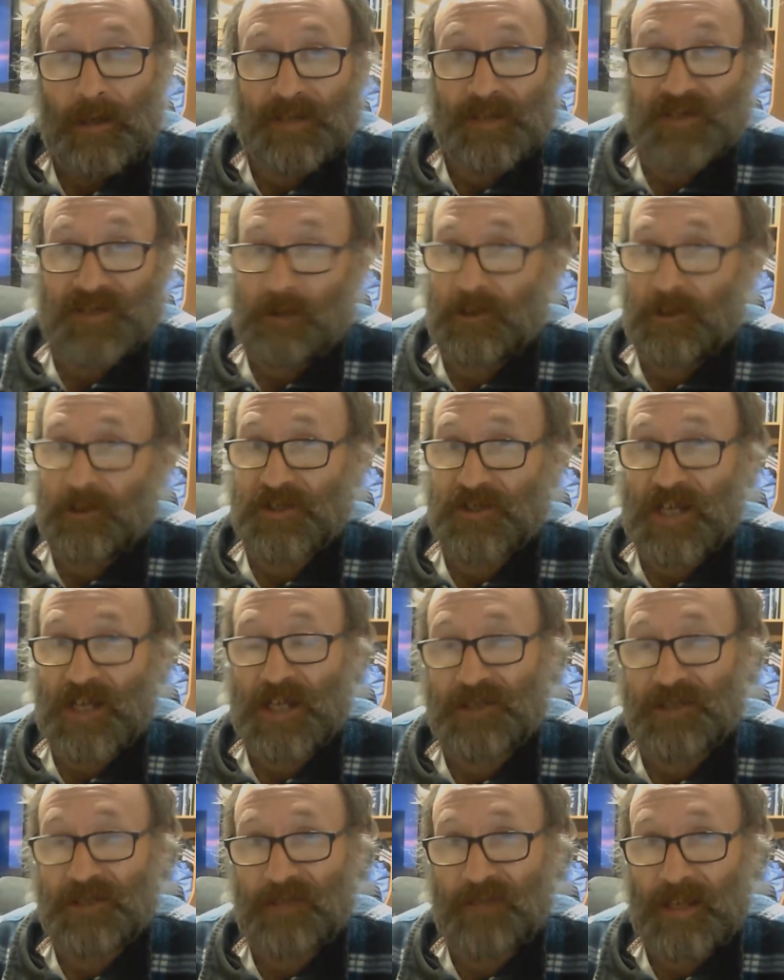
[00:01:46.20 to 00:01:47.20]
a serious
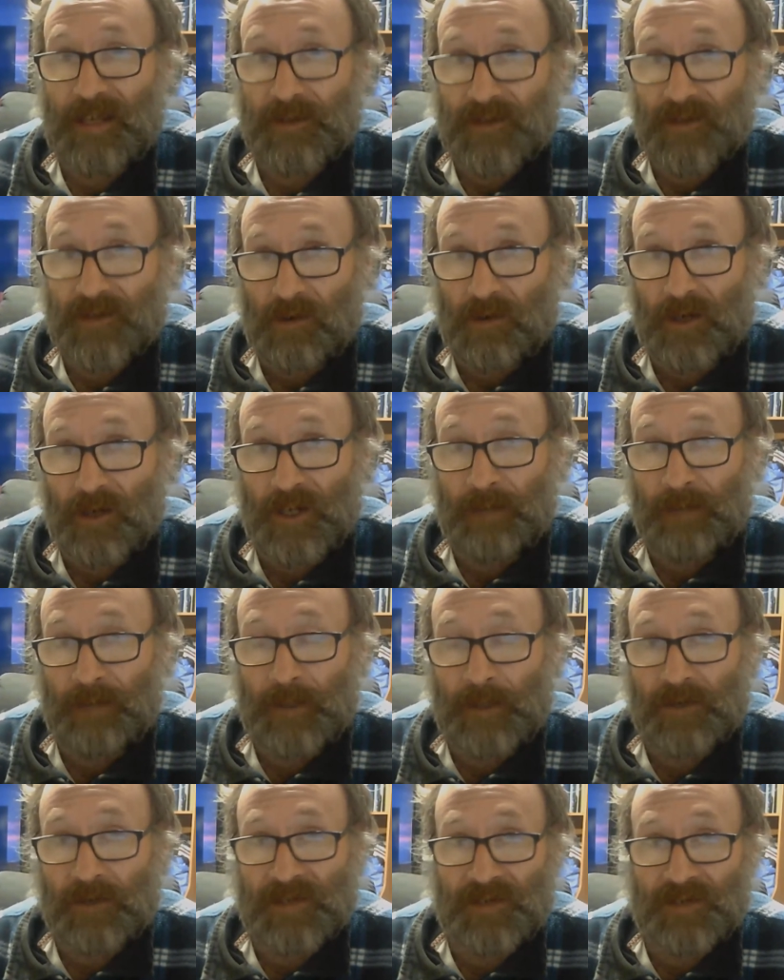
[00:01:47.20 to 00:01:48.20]
case of anxiety,
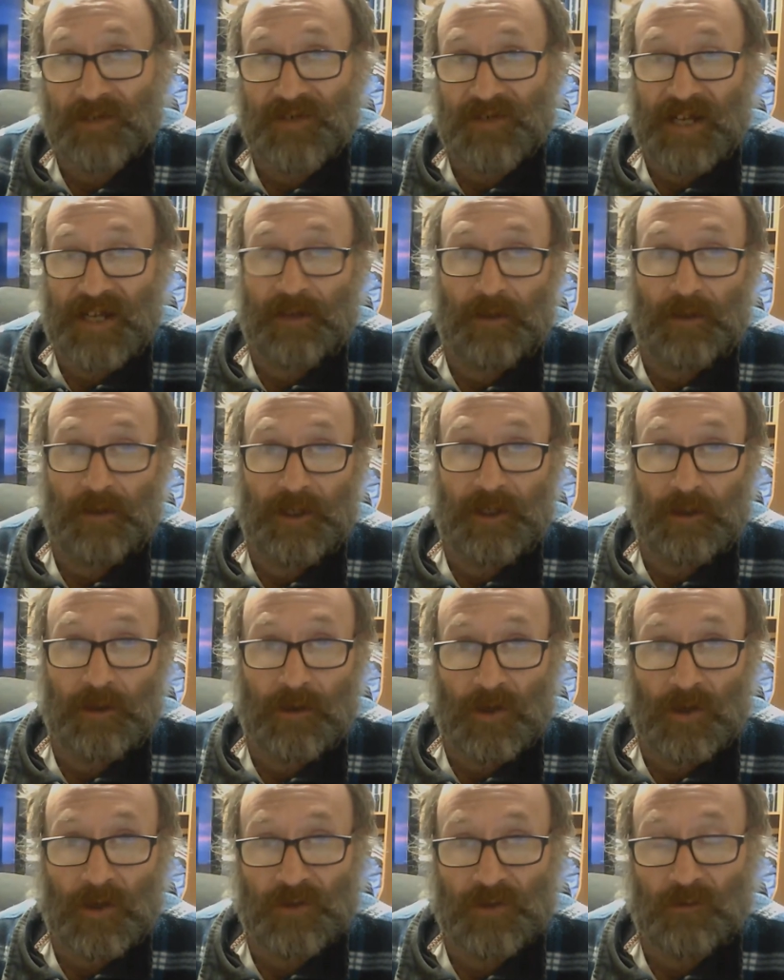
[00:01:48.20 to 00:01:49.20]
because undoubtedly
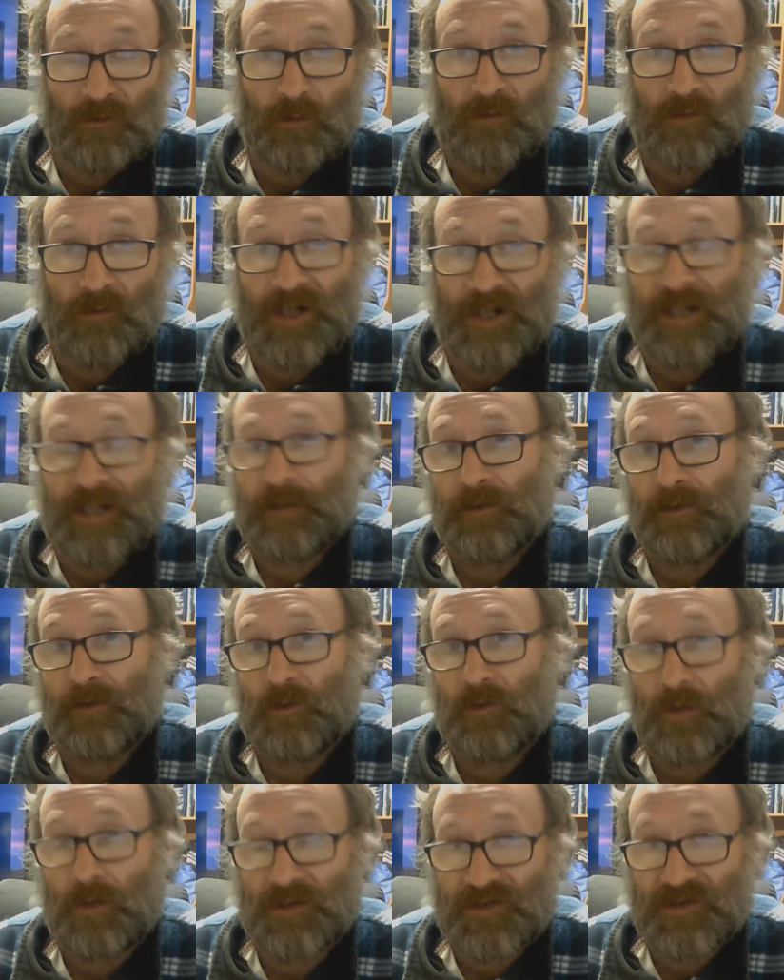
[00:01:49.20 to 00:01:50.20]
you guys are already a
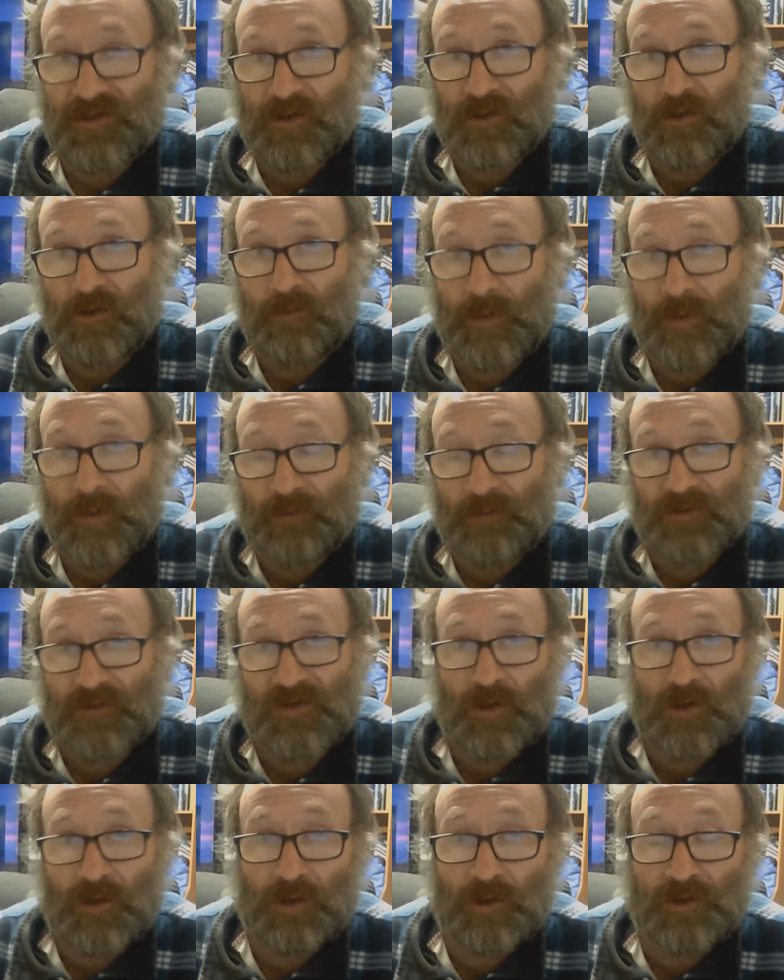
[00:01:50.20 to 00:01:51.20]
little concerned with the
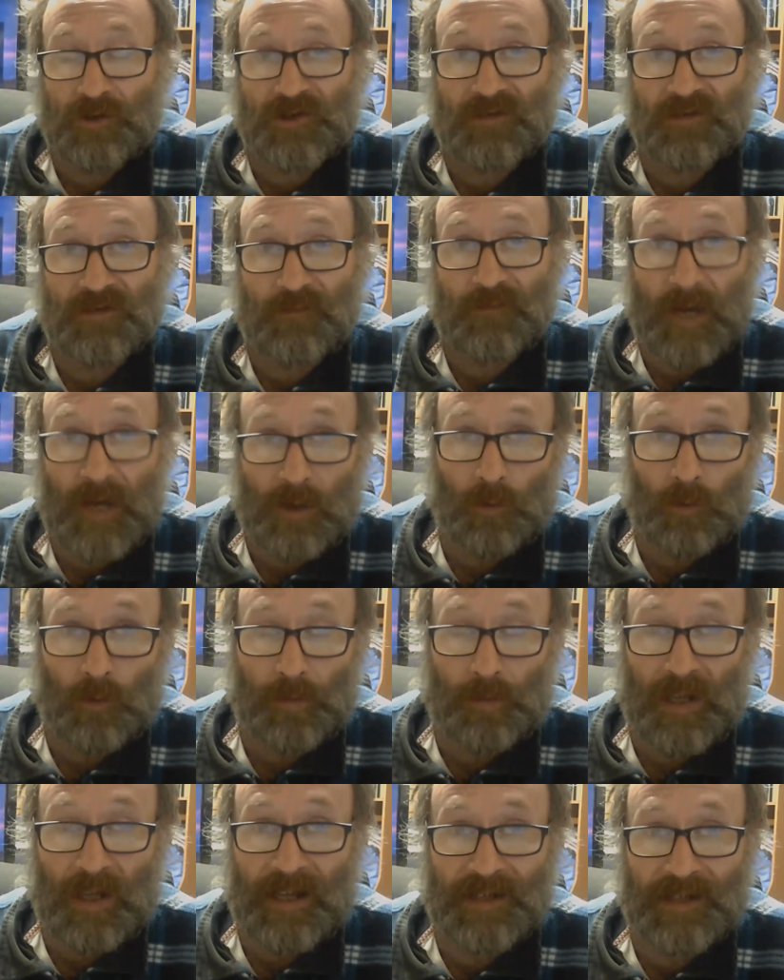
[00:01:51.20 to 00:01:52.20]
resurgence of
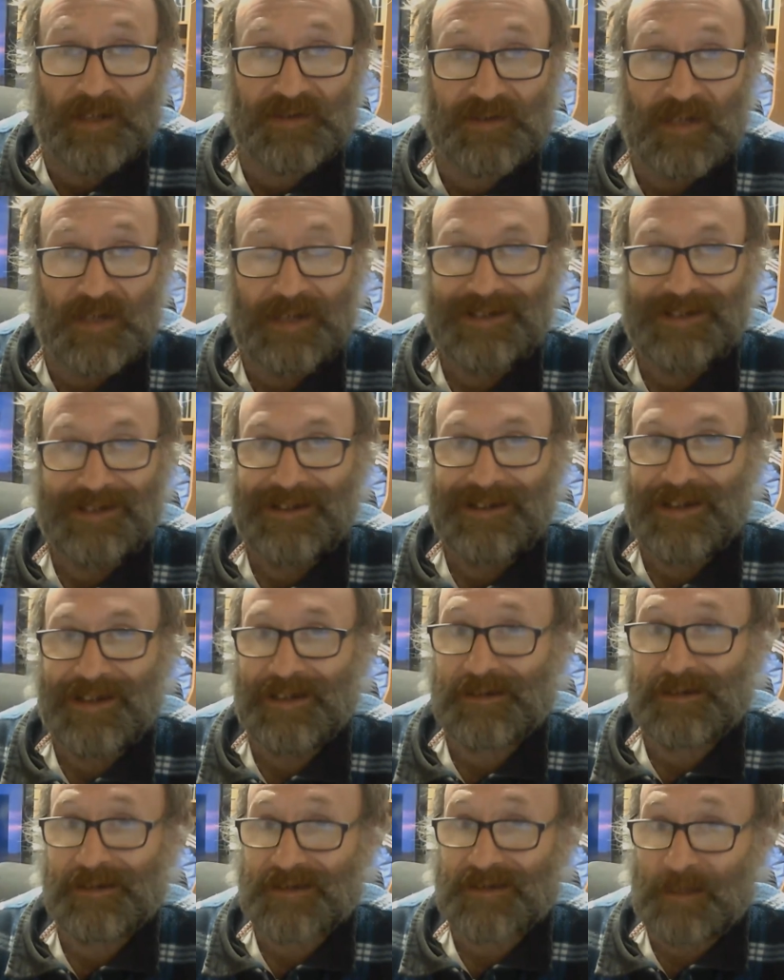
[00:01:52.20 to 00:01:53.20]
record players
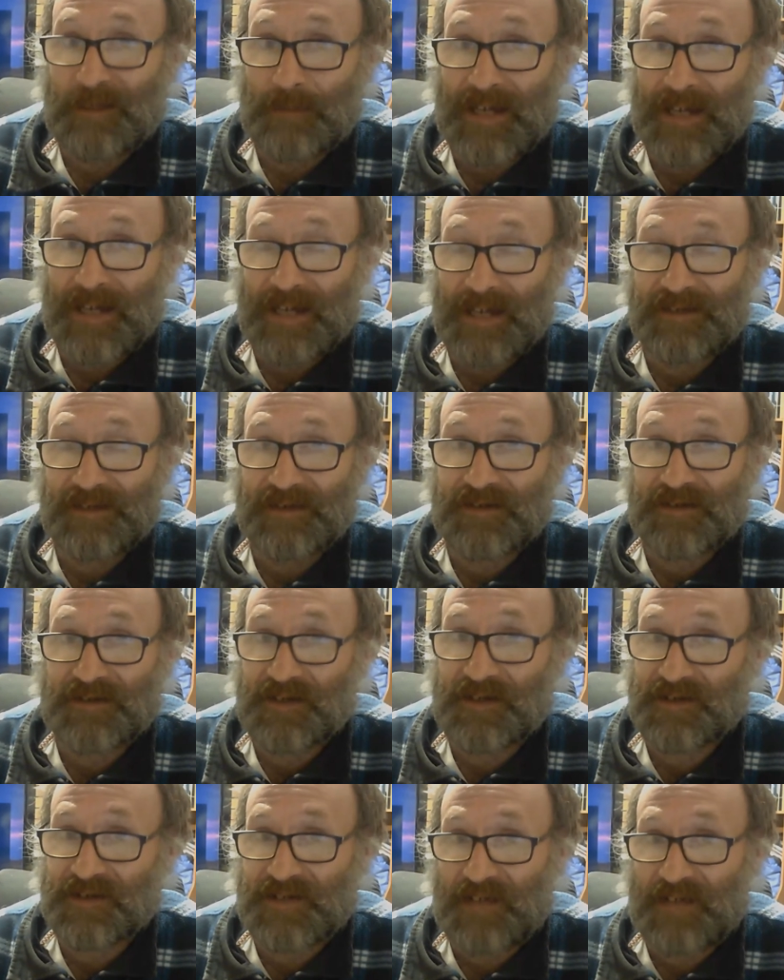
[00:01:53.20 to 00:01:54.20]
and in some cases
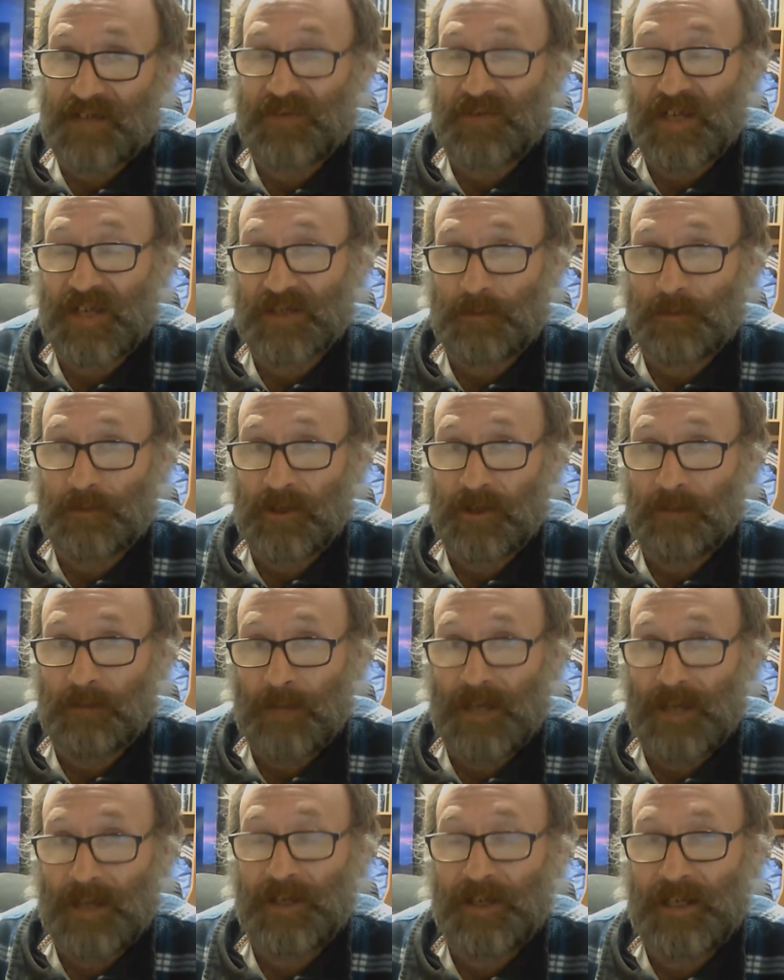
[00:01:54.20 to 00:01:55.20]
cassette decks
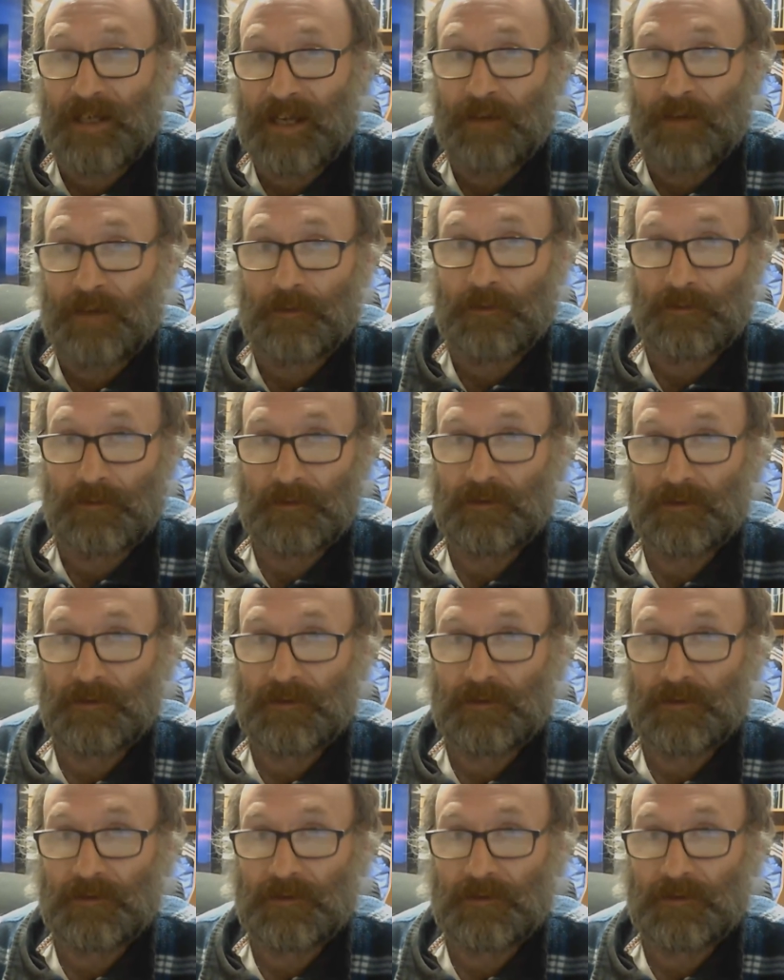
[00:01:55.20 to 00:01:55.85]
being made again.